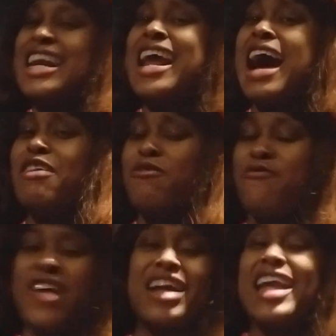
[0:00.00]
nah, I
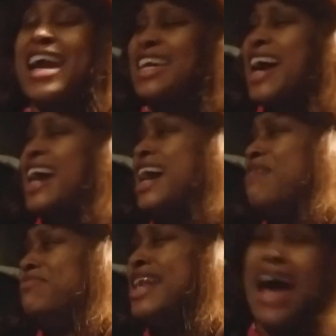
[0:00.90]
don't feel like it, i
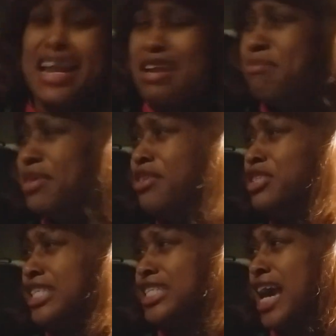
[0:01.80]
got not in the
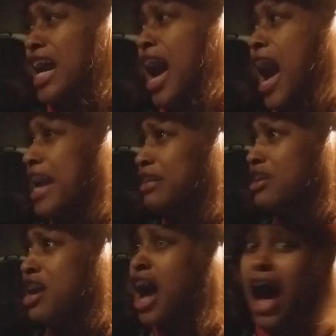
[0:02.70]
mood today, Ike.
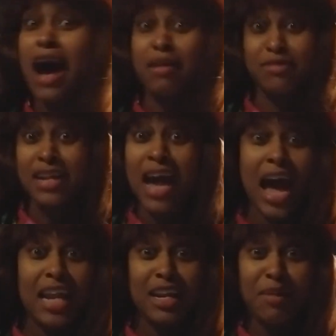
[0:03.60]
I'm
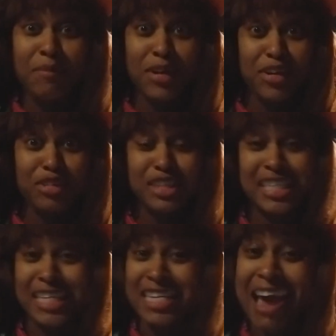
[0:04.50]
not in the mood
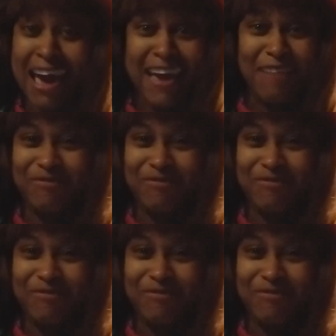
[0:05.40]
today.